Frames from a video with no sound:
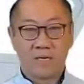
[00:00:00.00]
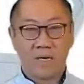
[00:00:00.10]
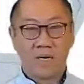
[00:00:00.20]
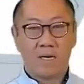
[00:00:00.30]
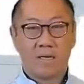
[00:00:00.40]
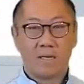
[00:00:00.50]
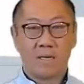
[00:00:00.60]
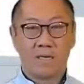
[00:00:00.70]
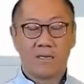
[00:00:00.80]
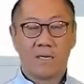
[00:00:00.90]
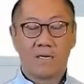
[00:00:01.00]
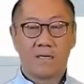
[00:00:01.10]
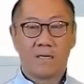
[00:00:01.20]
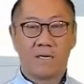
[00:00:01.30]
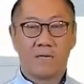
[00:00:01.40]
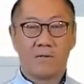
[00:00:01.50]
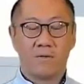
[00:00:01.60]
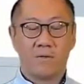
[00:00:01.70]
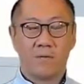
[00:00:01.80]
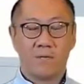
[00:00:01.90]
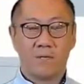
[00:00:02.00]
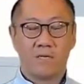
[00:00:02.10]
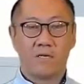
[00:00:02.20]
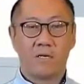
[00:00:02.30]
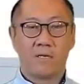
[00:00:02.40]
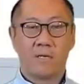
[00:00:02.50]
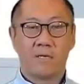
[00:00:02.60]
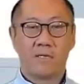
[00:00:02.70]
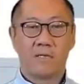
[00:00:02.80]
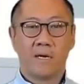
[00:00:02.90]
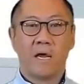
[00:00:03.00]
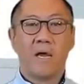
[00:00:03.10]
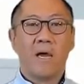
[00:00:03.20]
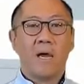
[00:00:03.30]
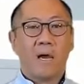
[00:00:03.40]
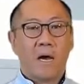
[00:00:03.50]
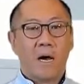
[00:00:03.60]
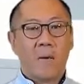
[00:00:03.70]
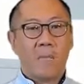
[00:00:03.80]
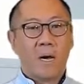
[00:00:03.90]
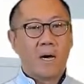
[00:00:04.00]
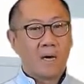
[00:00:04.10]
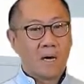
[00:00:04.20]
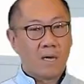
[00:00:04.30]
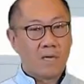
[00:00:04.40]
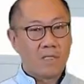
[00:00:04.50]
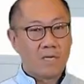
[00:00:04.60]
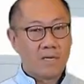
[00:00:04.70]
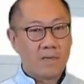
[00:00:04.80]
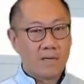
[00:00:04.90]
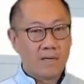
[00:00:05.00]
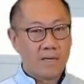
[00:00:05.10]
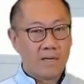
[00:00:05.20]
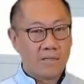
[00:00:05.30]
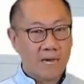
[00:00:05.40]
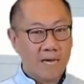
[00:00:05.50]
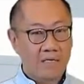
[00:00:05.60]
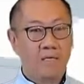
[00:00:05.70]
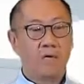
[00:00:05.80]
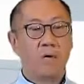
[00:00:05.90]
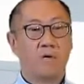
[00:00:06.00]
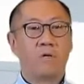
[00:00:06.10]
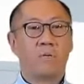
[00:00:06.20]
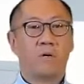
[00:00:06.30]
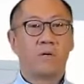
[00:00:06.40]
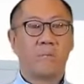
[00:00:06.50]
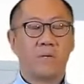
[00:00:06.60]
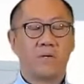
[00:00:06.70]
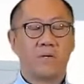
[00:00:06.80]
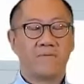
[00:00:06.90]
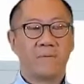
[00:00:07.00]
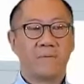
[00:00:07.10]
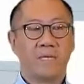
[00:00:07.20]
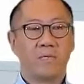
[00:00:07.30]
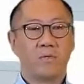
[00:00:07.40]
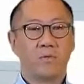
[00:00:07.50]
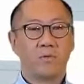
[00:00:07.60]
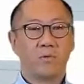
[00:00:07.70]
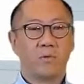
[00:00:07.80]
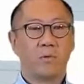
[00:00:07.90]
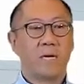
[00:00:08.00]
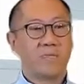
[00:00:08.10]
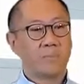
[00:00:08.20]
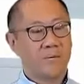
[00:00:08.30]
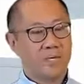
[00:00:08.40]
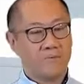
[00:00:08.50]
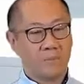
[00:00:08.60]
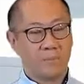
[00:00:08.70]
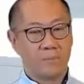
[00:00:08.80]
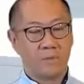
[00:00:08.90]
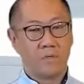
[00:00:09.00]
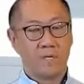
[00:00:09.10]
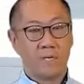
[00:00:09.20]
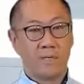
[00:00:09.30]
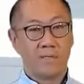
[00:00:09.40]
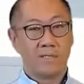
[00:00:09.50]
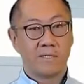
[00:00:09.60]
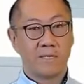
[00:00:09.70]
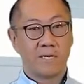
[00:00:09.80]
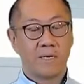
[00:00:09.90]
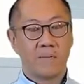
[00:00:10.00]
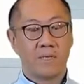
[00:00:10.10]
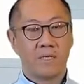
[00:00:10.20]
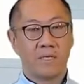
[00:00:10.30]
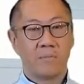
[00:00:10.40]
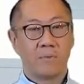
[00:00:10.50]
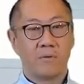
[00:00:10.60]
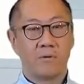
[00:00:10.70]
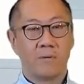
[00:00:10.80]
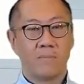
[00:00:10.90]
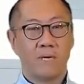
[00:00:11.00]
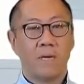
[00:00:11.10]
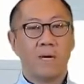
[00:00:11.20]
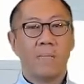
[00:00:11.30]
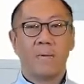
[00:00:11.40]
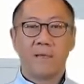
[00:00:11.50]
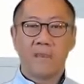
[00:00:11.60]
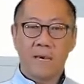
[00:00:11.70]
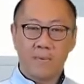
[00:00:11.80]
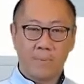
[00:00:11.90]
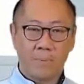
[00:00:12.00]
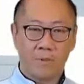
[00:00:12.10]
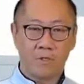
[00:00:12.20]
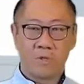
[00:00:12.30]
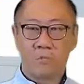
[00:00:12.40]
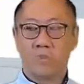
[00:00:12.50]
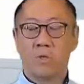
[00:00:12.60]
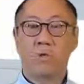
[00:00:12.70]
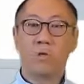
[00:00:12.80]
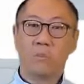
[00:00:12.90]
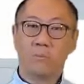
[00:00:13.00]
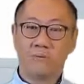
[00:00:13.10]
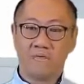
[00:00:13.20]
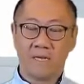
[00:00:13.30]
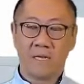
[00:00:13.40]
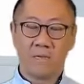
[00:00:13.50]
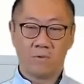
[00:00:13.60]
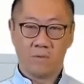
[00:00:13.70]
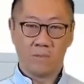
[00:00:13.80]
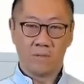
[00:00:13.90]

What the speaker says: I'm glad you internalized that. I would say that there's actually nothing wrong about giving money to a school as part of a broader sustainability program, but that portion we would call more philanthropy.